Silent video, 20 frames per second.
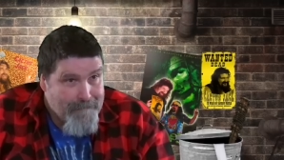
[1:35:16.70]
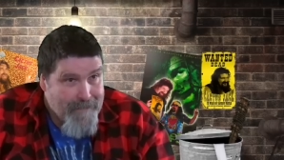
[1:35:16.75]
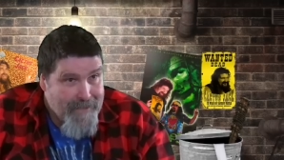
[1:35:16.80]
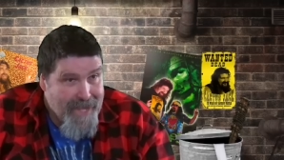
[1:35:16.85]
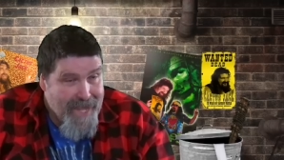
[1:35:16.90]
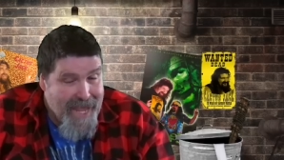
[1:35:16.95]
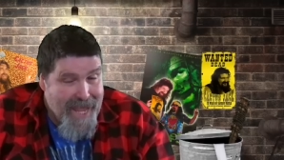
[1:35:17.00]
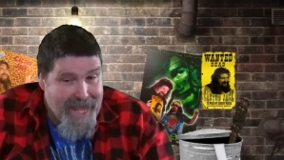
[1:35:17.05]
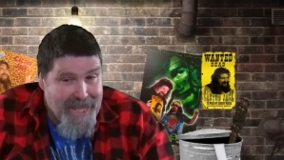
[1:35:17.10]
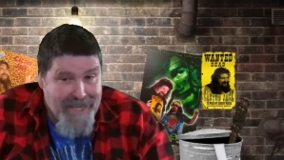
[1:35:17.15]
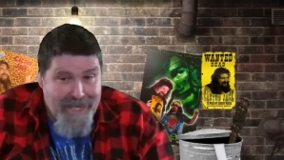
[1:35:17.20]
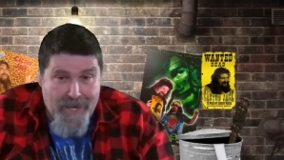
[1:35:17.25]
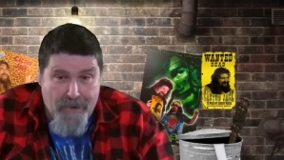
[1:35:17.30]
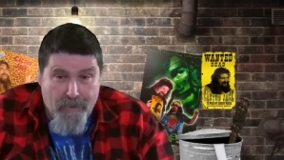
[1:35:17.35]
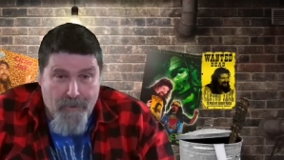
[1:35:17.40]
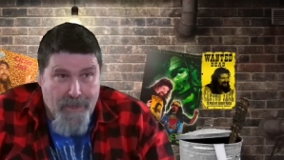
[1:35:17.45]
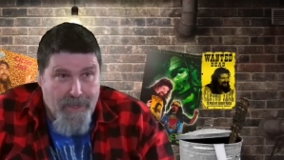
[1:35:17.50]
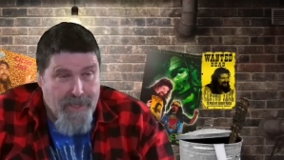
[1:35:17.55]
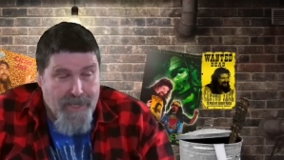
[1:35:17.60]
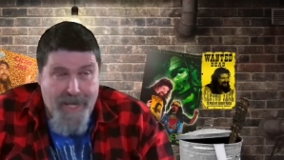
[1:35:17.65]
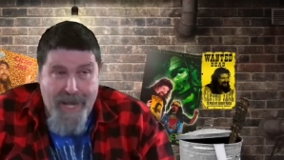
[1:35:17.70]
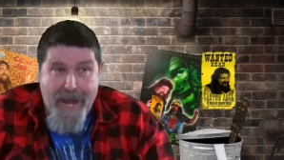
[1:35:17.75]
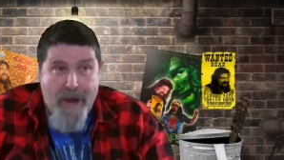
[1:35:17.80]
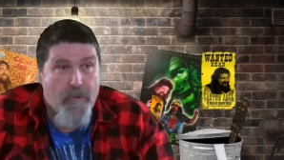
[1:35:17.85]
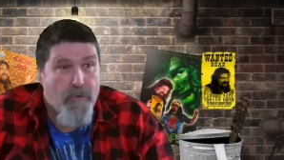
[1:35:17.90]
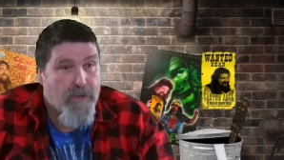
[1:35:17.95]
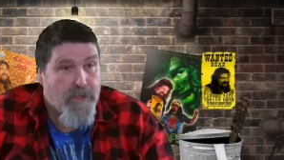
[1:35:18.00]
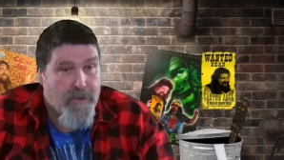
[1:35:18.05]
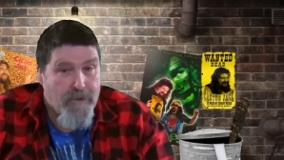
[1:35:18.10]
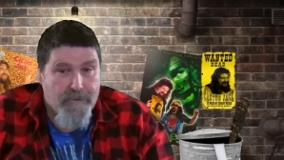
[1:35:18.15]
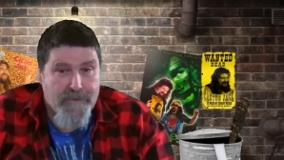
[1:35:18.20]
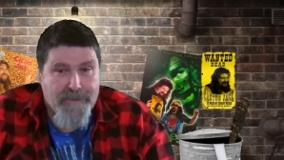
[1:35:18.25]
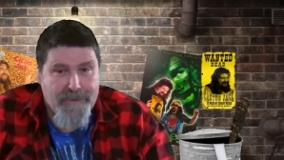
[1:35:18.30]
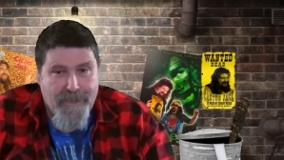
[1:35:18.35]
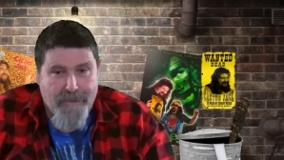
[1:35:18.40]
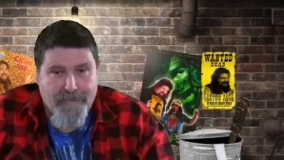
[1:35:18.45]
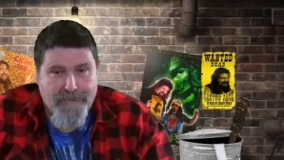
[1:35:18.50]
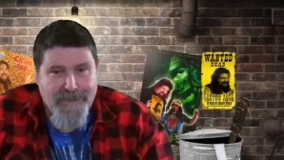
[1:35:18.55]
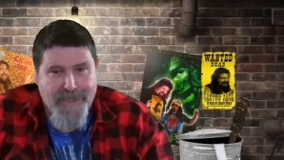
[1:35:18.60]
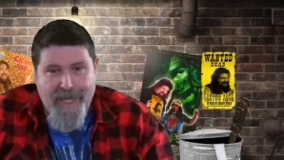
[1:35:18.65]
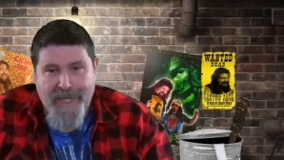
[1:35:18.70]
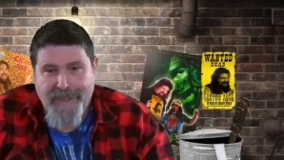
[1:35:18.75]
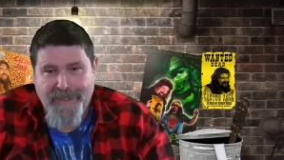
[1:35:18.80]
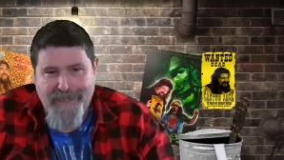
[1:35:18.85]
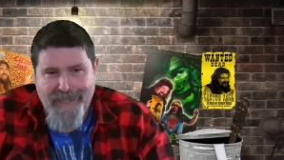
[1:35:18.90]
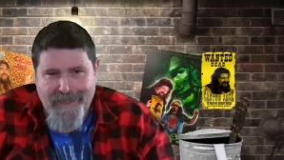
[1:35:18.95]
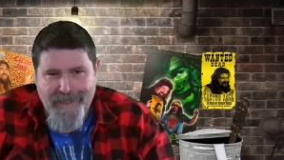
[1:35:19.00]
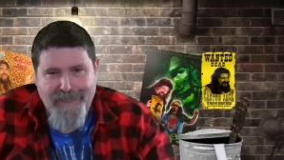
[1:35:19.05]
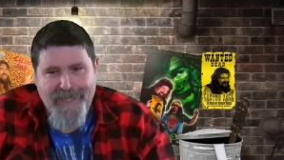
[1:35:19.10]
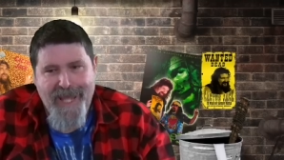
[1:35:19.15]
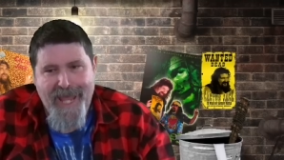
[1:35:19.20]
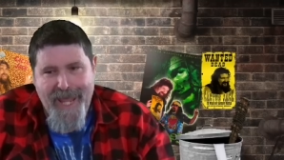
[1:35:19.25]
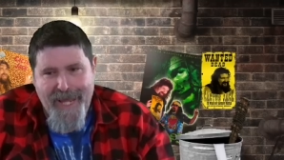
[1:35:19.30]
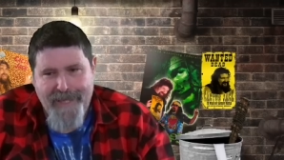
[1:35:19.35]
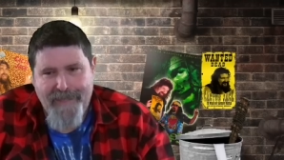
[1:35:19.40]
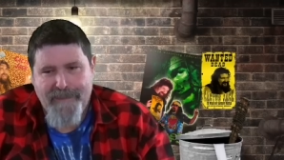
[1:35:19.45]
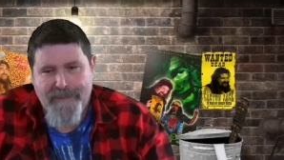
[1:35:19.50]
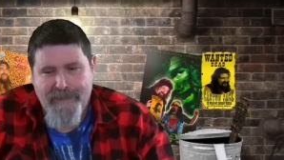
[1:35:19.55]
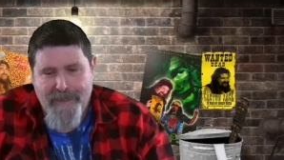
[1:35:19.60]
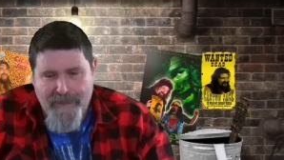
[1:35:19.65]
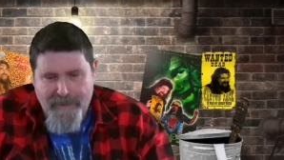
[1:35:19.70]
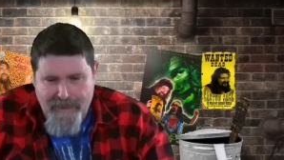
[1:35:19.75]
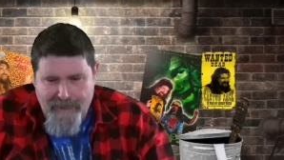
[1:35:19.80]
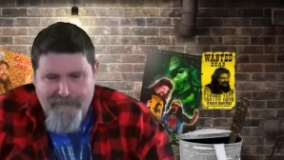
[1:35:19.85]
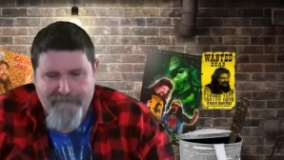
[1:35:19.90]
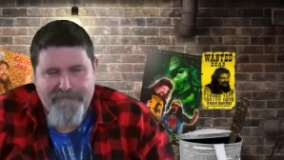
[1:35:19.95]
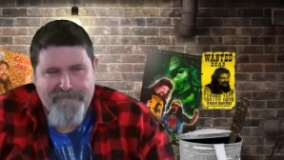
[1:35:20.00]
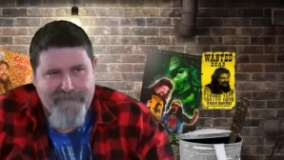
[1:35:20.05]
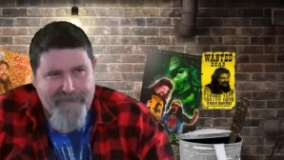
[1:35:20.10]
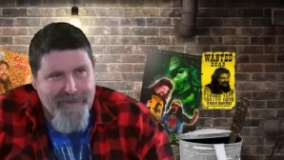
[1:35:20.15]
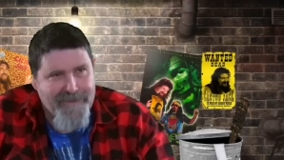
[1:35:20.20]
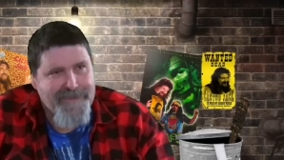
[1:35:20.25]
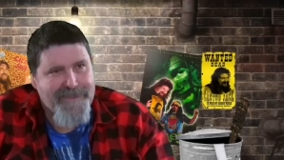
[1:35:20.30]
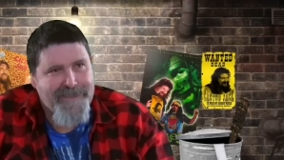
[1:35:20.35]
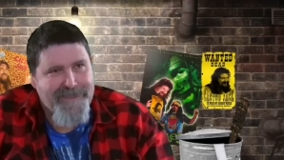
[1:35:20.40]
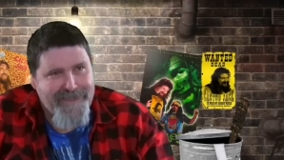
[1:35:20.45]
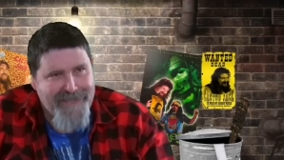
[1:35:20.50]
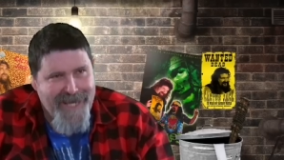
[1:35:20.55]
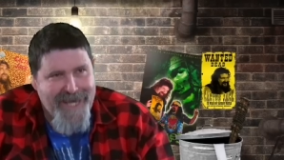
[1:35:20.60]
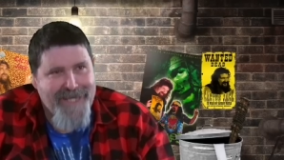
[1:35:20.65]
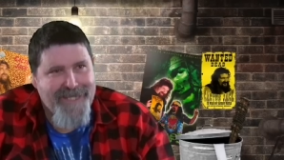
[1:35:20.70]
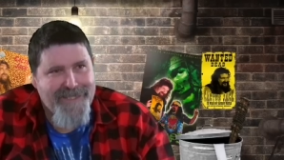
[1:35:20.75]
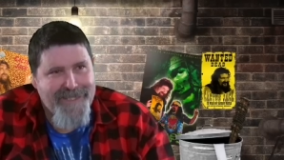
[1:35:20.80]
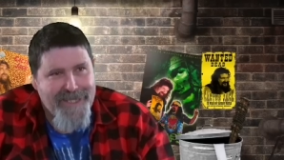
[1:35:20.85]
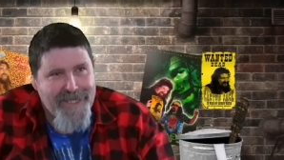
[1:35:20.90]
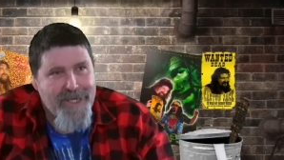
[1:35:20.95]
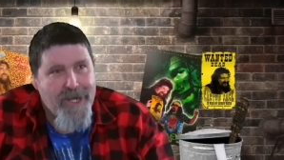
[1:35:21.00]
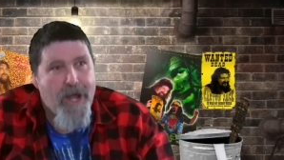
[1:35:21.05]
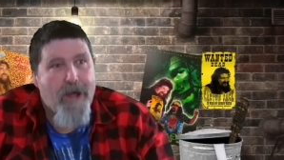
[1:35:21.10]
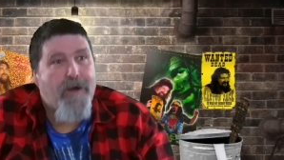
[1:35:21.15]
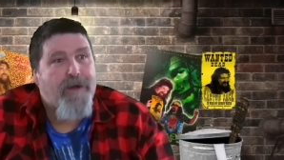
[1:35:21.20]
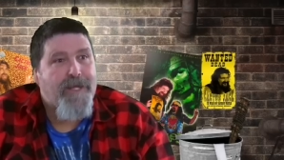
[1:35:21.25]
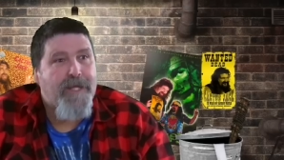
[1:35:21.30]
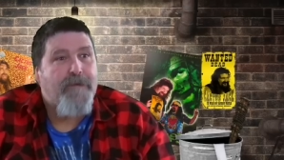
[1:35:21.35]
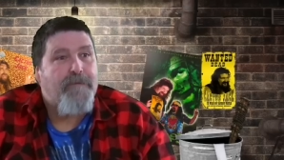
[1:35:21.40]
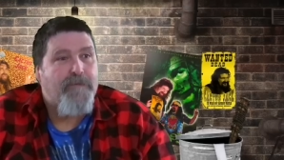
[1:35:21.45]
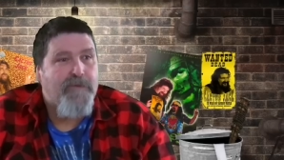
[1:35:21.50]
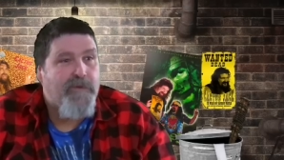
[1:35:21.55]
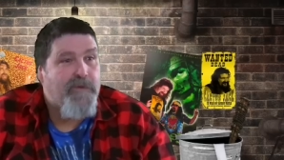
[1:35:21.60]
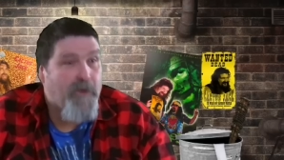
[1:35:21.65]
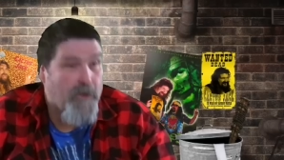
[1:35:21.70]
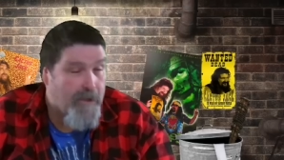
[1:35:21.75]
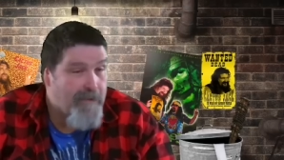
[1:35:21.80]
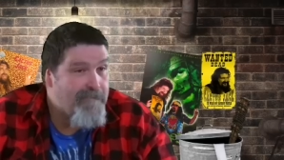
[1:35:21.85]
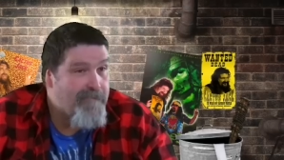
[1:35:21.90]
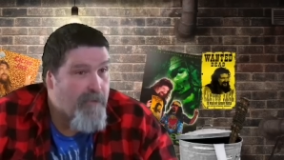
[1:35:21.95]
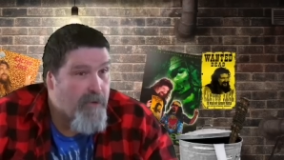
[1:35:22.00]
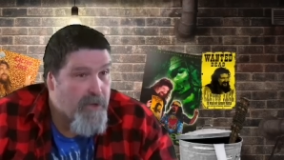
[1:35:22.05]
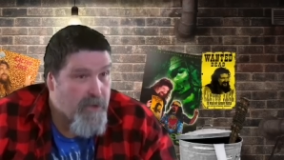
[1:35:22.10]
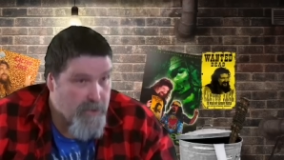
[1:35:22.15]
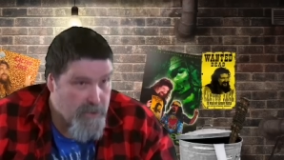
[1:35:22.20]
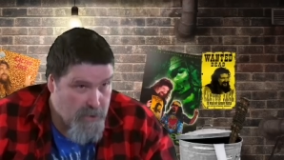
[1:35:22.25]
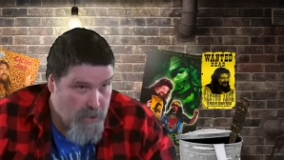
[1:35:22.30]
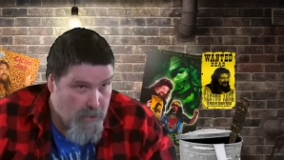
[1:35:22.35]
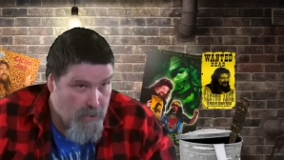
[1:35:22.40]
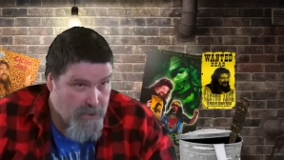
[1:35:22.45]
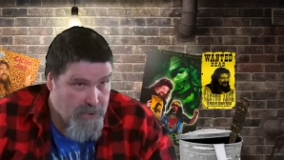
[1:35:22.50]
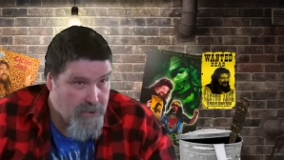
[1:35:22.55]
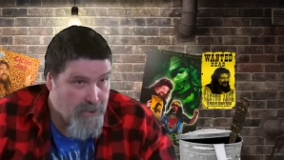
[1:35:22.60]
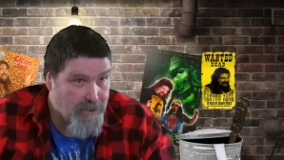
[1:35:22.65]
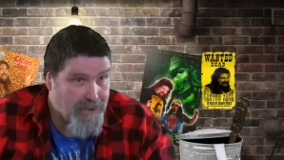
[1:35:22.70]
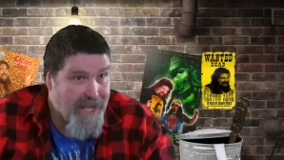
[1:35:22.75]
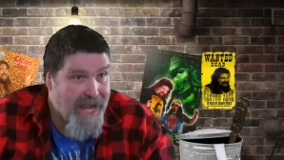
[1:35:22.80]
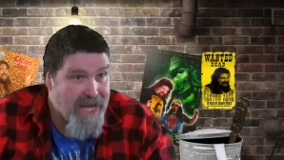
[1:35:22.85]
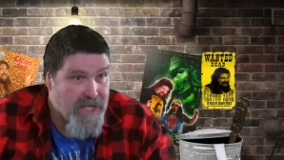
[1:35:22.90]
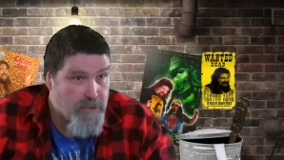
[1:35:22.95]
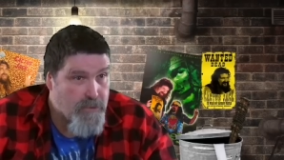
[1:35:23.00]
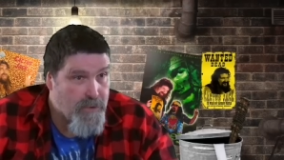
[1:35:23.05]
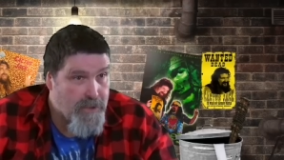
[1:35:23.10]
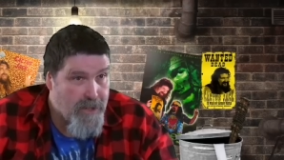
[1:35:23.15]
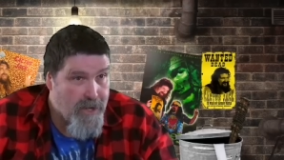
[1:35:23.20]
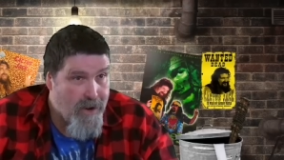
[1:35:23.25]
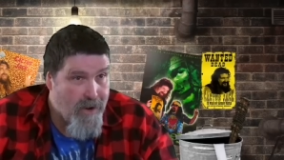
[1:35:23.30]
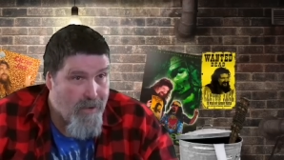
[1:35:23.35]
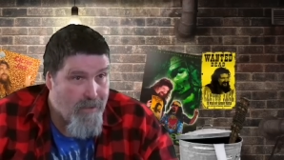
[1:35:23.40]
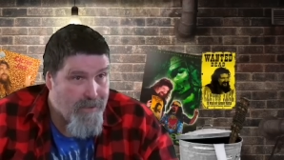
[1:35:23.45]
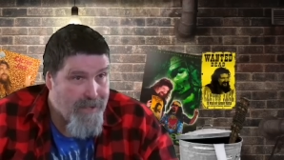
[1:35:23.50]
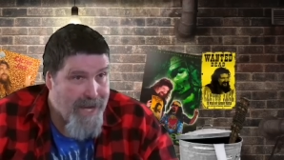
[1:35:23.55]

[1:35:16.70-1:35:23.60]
and they were in Howard Cosell was like the legs are the first thing to go. At 34 years old, your legs would go.